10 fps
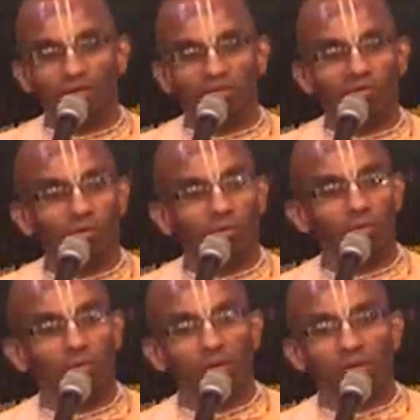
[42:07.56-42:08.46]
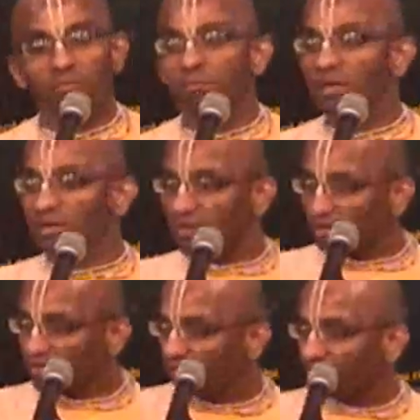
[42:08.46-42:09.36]
Now people
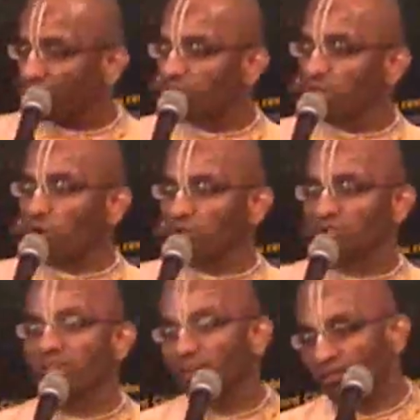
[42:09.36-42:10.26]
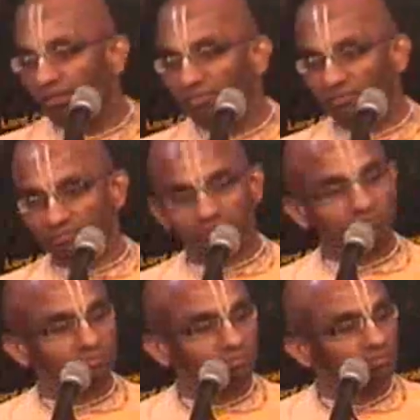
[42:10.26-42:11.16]
become intoxicated
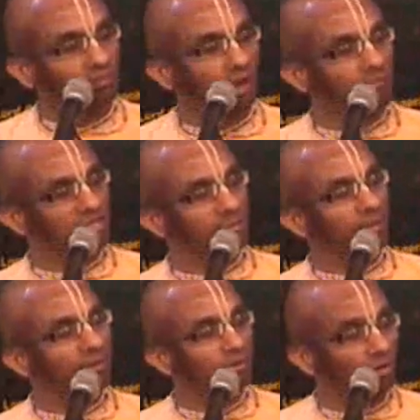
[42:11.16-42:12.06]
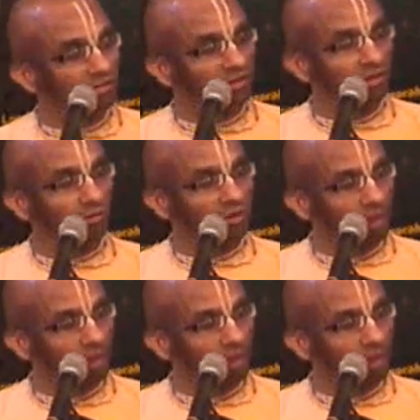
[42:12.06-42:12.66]
and when they become intoxicated, what